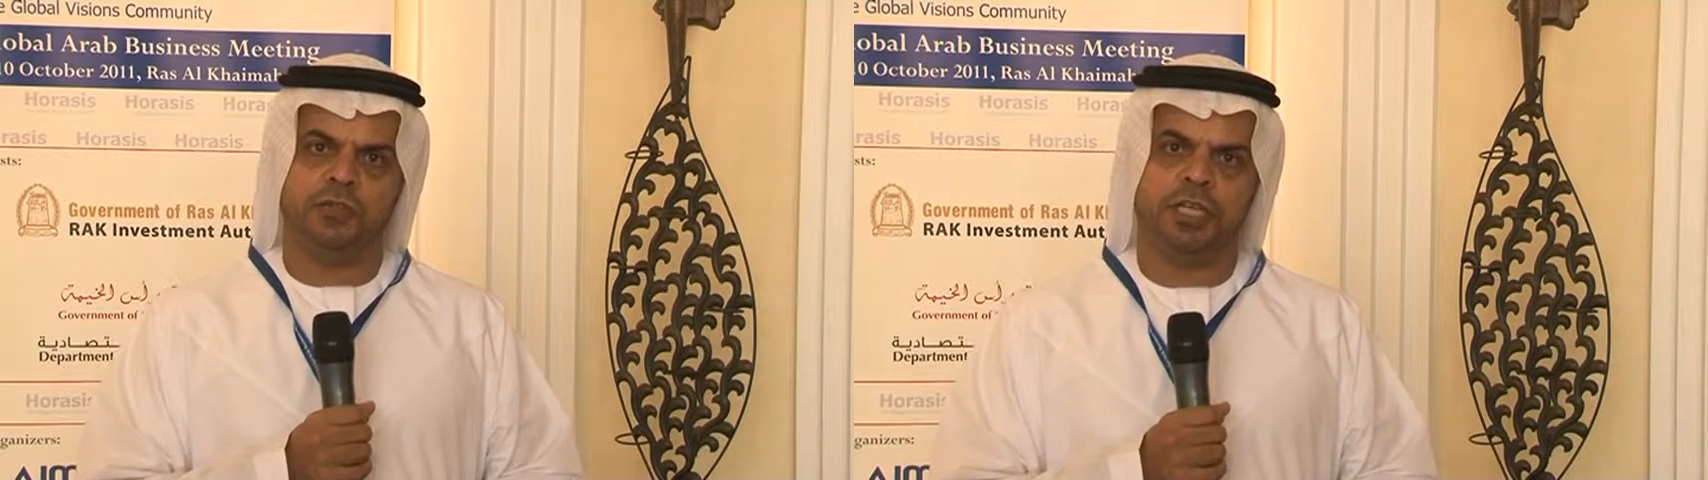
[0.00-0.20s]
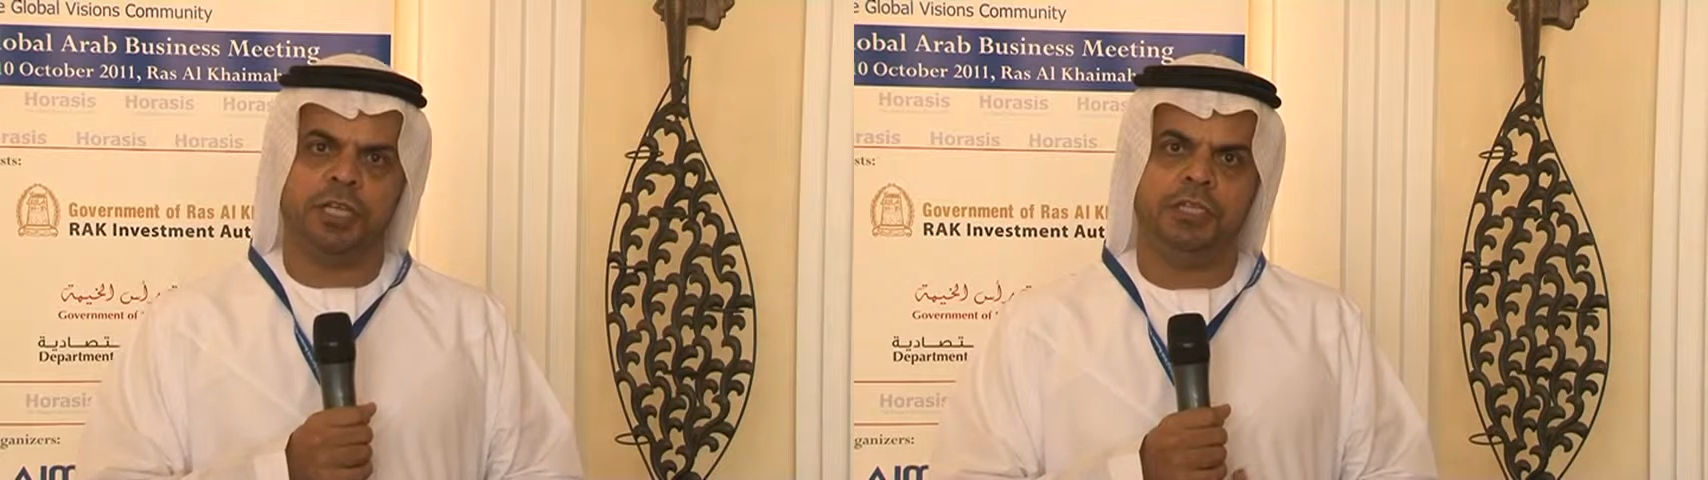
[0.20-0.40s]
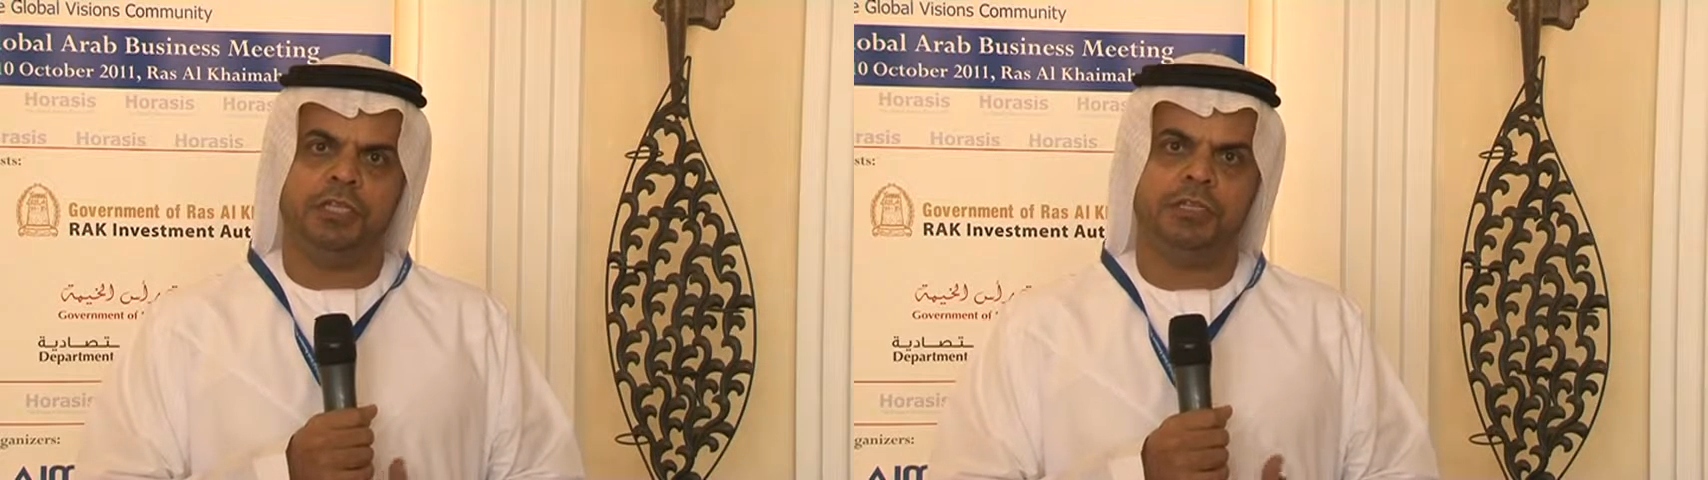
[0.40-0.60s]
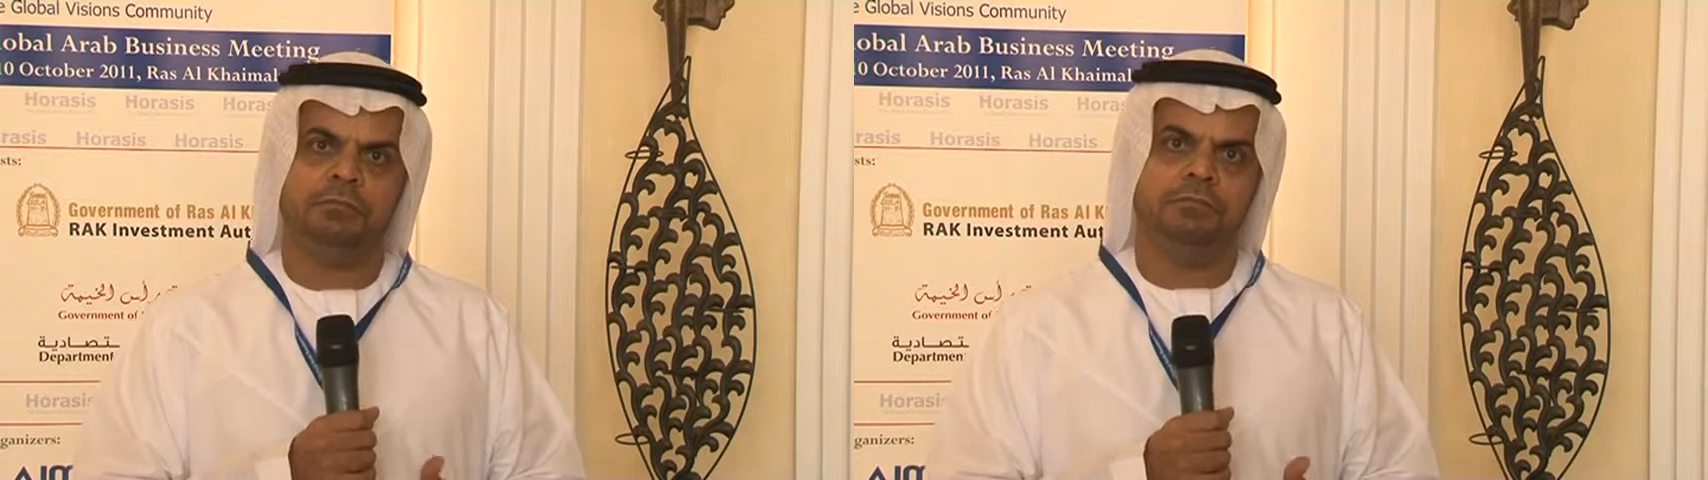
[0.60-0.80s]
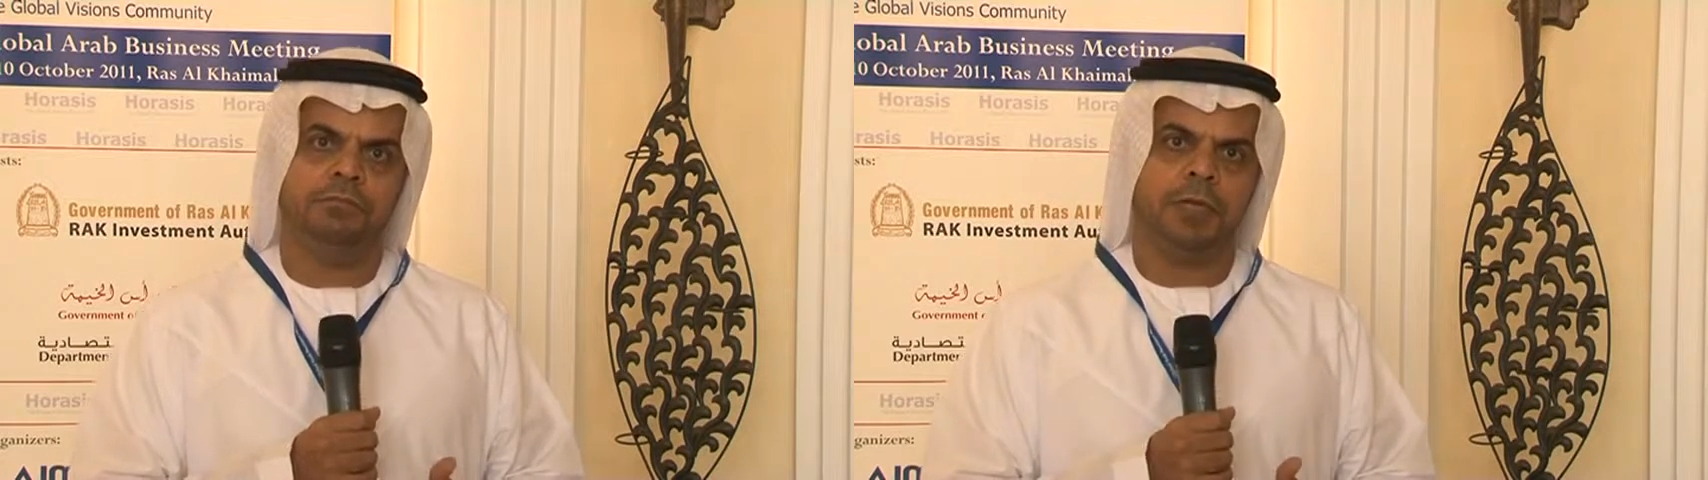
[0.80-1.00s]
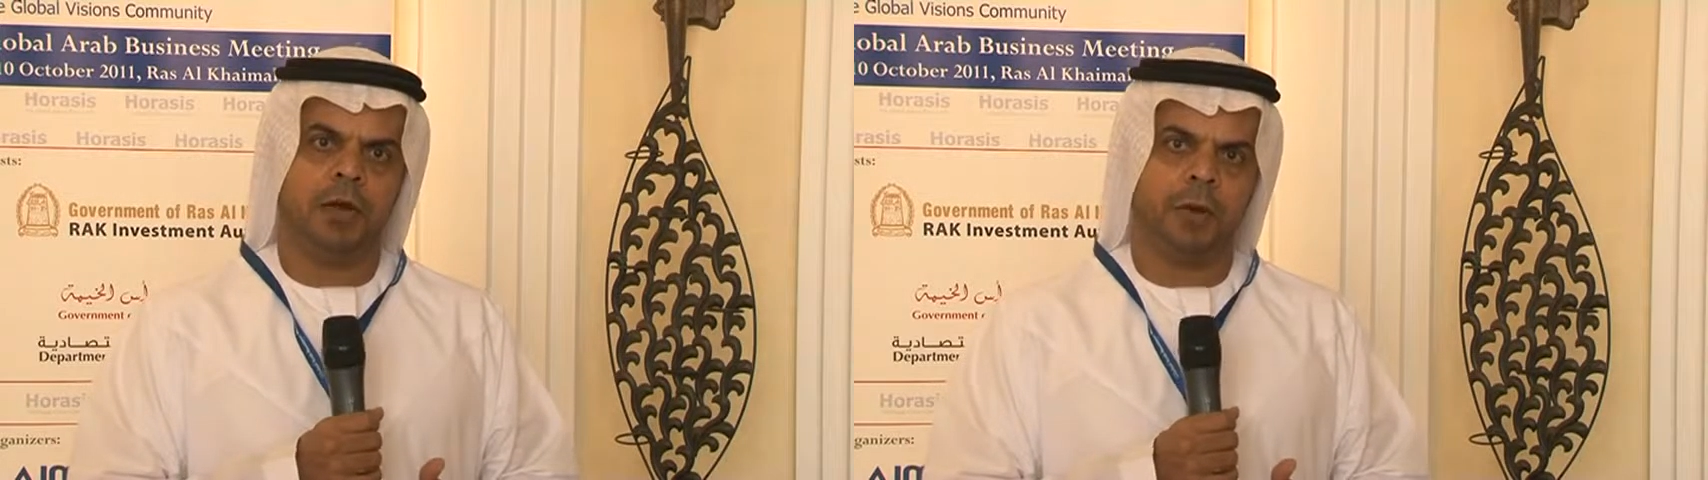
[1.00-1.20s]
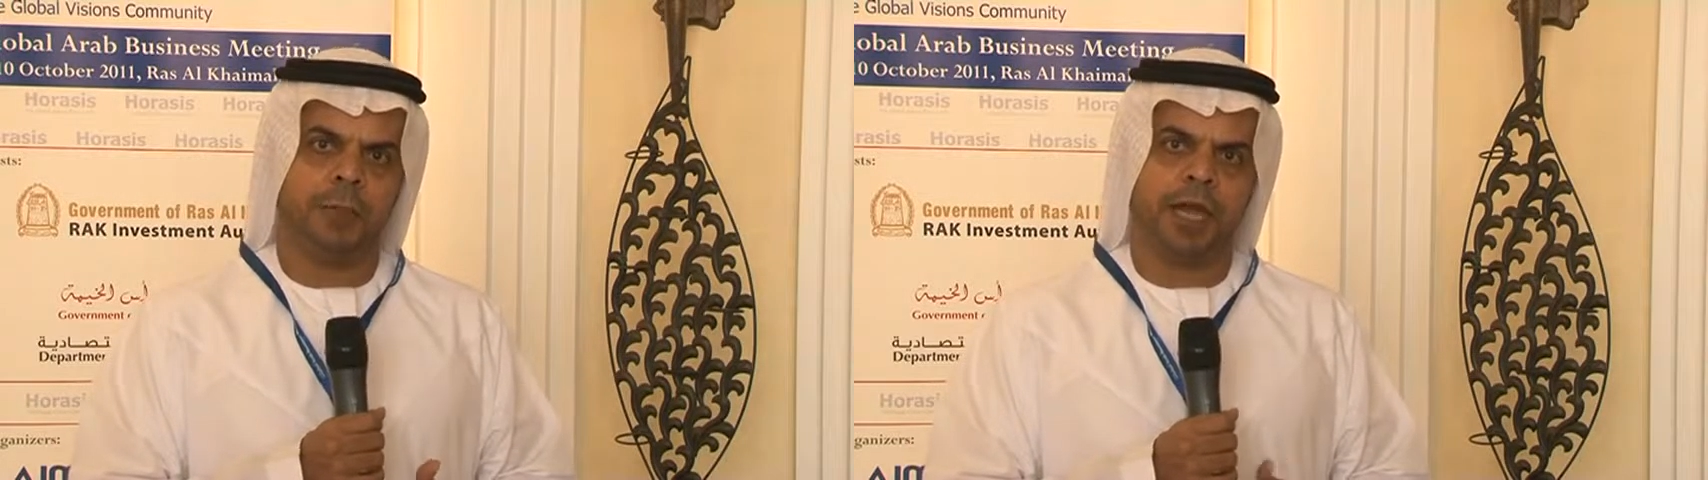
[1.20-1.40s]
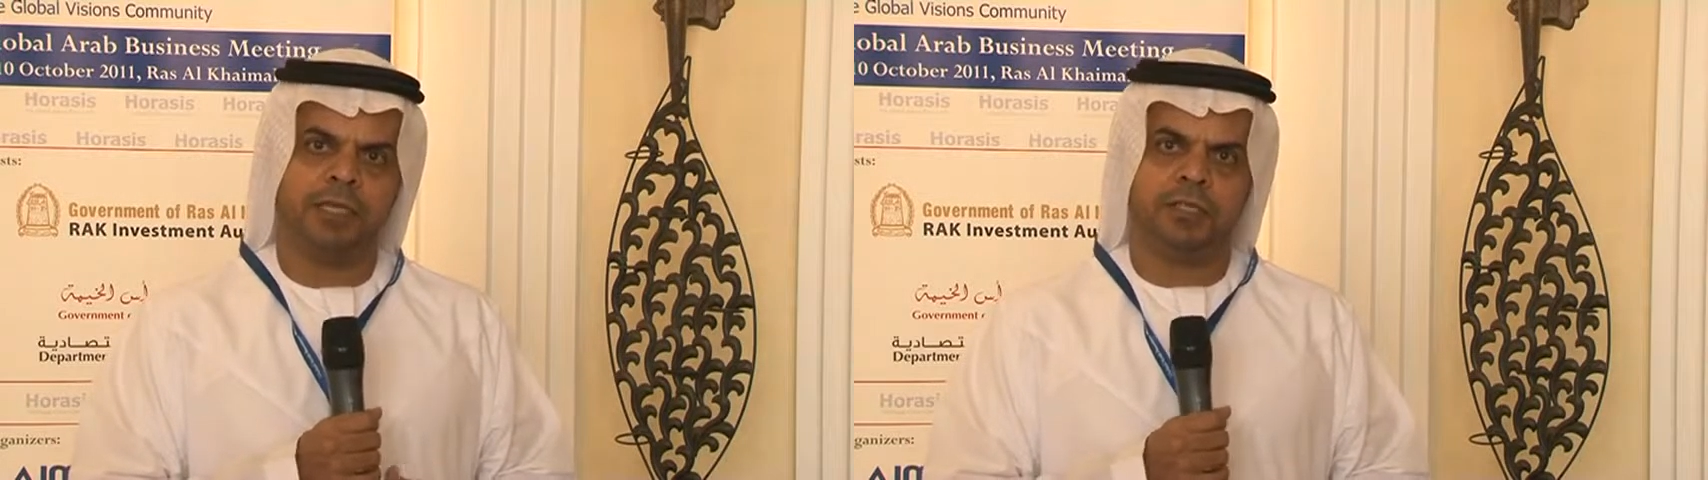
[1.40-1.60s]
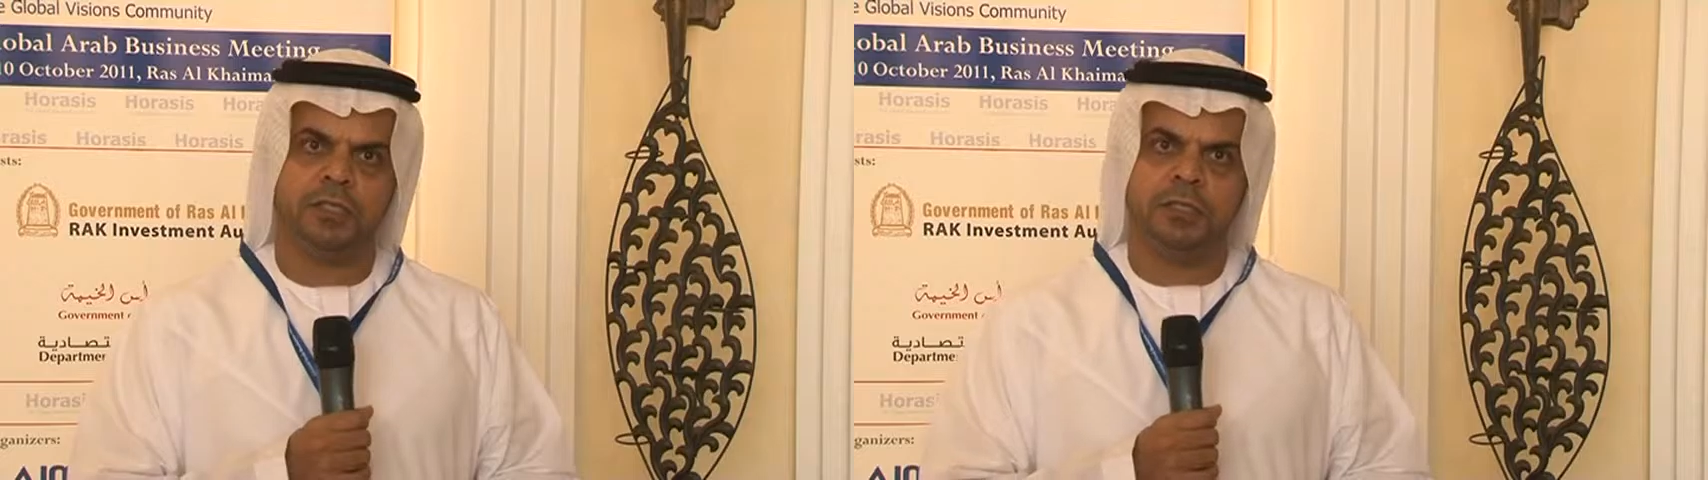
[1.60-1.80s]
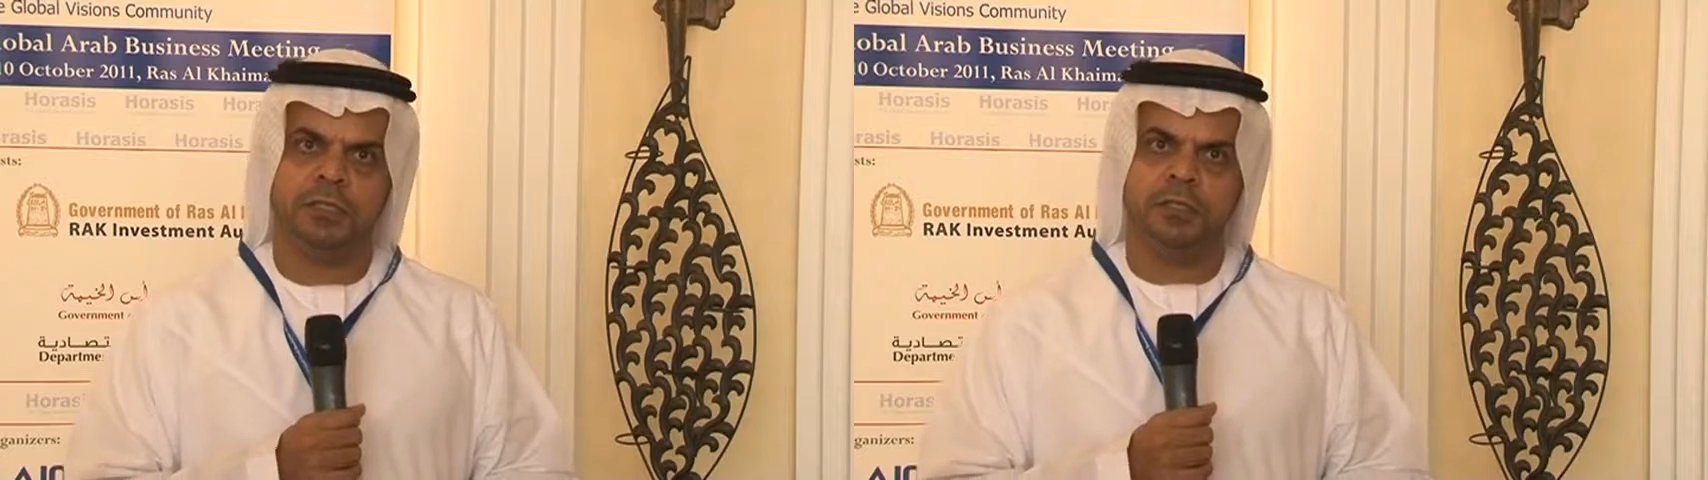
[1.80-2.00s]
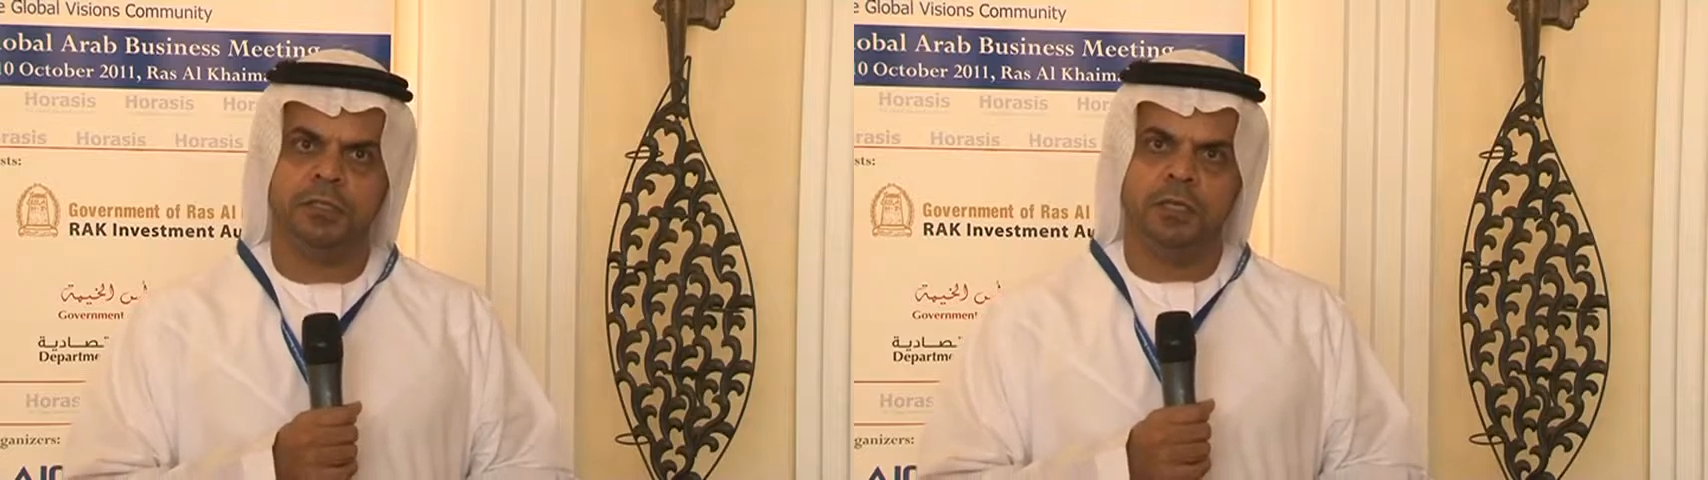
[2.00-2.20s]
to change our practice,